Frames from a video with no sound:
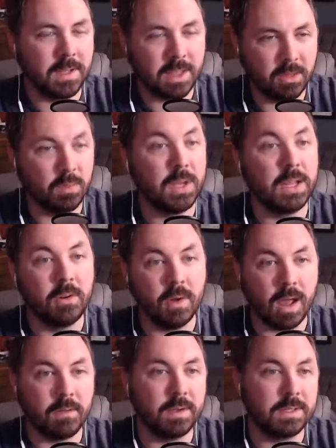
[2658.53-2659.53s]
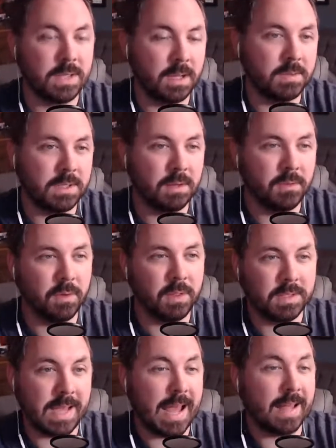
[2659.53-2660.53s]
like 3D graphics type stuff for
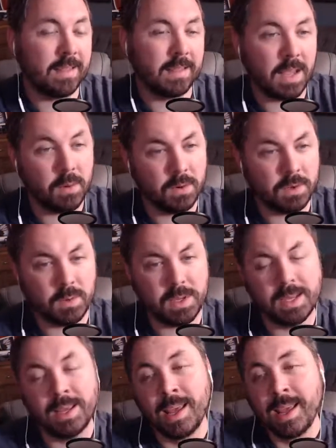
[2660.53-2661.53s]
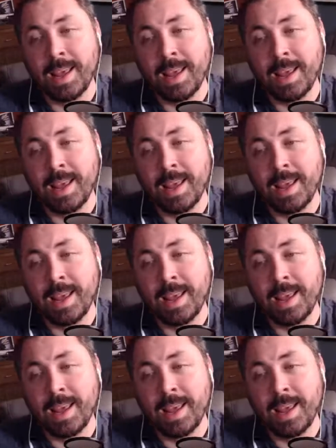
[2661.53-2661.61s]
this ad that they were doing.